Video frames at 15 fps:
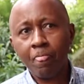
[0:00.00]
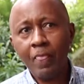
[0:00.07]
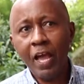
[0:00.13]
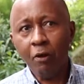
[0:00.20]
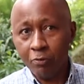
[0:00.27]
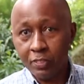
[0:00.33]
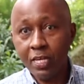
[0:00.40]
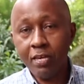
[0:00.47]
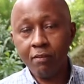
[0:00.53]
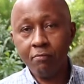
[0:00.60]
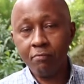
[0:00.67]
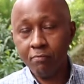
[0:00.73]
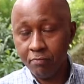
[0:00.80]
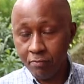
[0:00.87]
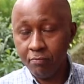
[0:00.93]
I would say
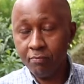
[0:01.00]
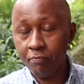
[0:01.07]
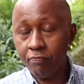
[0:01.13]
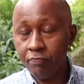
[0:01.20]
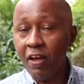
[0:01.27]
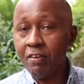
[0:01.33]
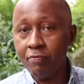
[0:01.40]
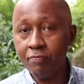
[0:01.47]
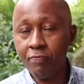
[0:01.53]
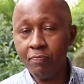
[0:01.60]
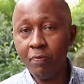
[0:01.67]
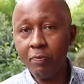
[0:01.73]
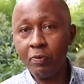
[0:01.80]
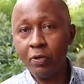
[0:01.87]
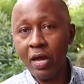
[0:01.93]
5,
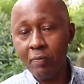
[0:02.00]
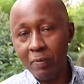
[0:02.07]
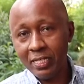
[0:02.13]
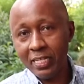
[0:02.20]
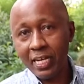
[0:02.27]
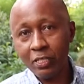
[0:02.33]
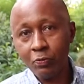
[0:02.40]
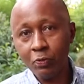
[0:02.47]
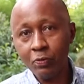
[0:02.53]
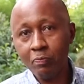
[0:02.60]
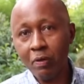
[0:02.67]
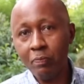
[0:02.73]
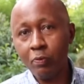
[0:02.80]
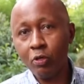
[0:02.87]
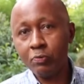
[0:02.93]
but
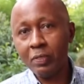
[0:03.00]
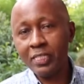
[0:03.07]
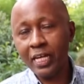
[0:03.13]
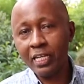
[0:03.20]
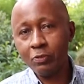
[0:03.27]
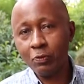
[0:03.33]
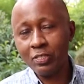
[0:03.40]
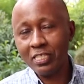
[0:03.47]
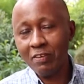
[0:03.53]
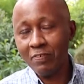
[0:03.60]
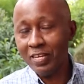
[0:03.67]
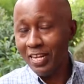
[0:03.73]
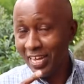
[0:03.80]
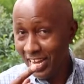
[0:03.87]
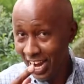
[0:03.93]
because my target was 7,
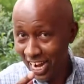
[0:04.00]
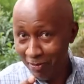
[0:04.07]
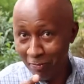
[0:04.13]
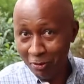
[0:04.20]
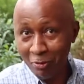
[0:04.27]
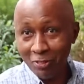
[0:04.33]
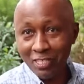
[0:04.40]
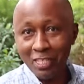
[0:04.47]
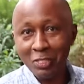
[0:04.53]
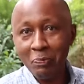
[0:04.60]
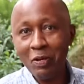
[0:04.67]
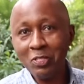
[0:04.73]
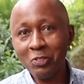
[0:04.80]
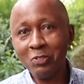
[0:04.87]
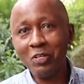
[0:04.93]
and I'm a good
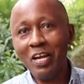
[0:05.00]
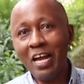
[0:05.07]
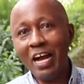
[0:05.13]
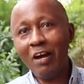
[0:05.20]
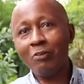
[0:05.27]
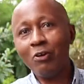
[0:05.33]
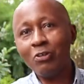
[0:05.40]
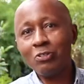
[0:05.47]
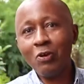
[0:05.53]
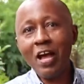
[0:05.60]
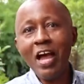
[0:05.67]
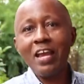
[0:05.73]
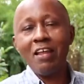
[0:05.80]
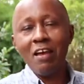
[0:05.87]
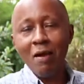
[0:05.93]
salesperson, I would also
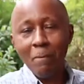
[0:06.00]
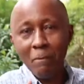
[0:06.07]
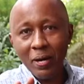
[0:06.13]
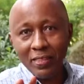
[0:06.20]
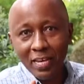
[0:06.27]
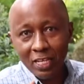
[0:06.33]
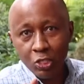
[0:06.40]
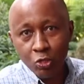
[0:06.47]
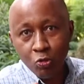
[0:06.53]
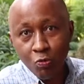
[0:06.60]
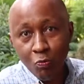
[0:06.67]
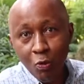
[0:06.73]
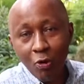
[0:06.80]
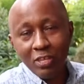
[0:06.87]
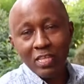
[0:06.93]
add, but there are 2
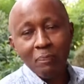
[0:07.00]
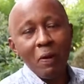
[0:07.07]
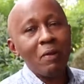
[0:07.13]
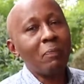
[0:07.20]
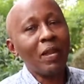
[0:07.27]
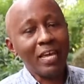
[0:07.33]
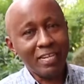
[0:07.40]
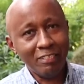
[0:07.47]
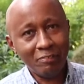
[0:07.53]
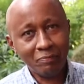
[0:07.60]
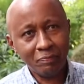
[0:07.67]
more in the pipeline.